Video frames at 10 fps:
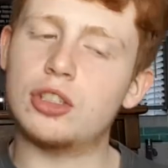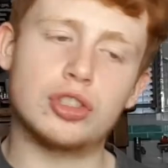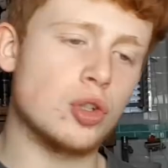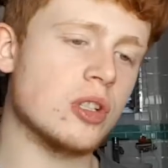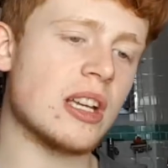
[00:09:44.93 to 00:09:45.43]
As
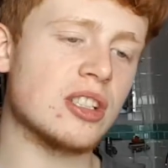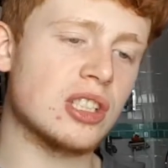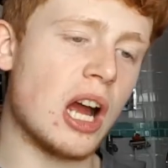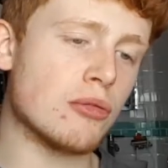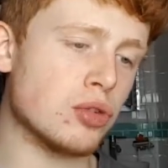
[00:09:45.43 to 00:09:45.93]
soon as I
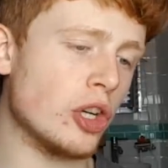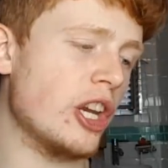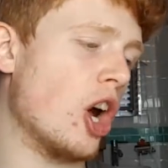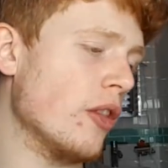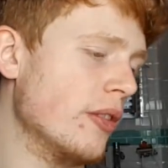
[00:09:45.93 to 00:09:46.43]
started
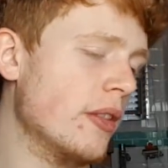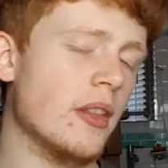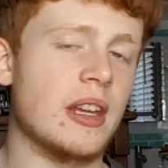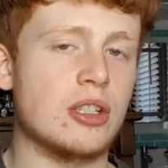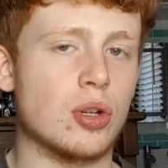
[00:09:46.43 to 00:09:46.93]
running on
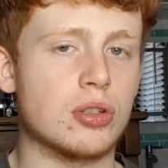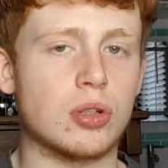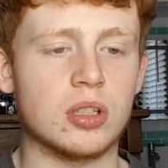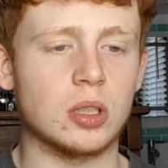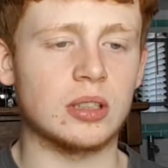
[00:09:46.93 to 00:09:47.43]
the endurance
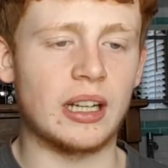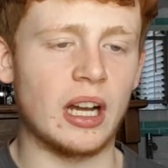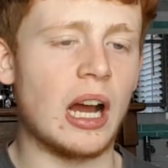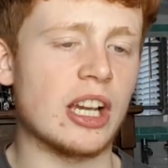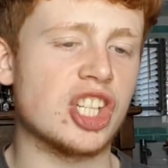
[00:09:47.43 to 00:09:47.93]
course, I was like, ah,